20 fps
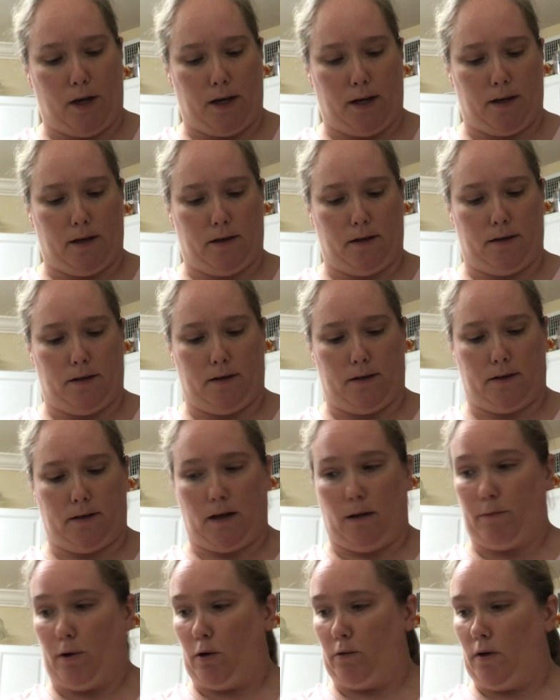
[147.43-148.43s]
is
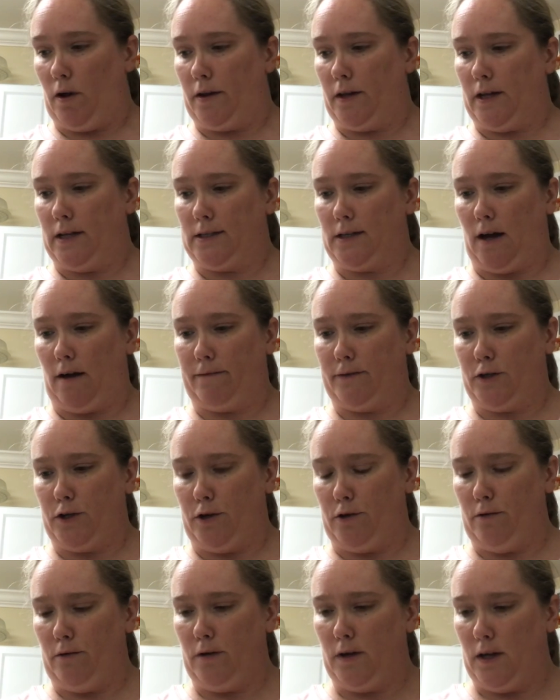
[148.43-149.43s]
I'm going to run these off
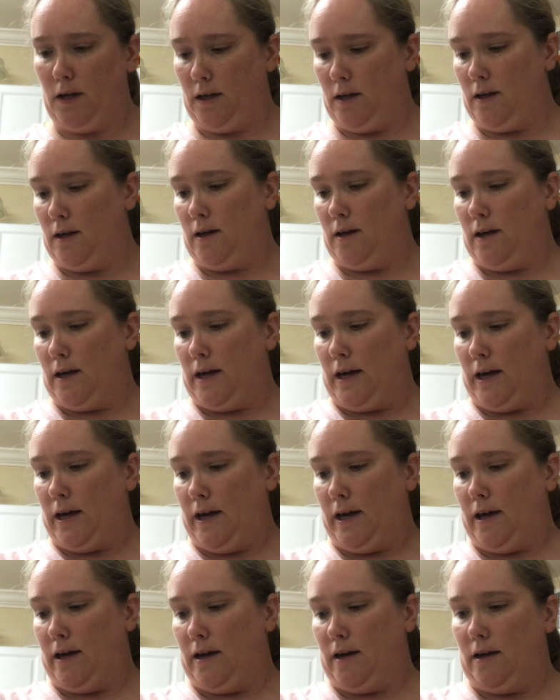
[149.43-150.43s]
to you,
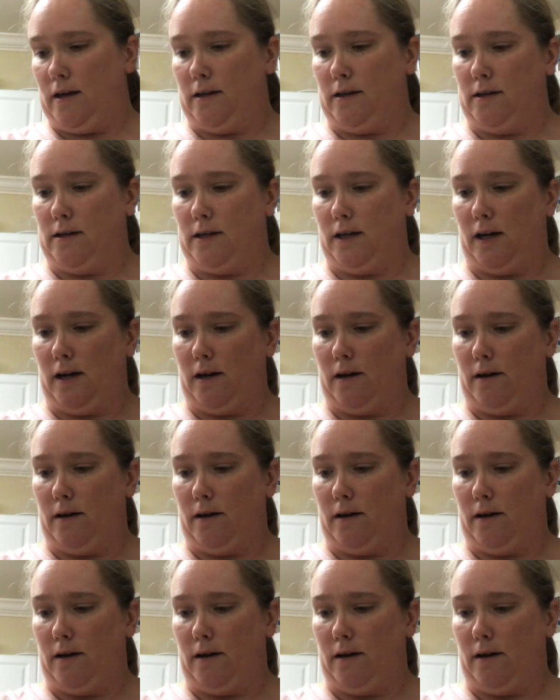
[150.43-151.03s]
and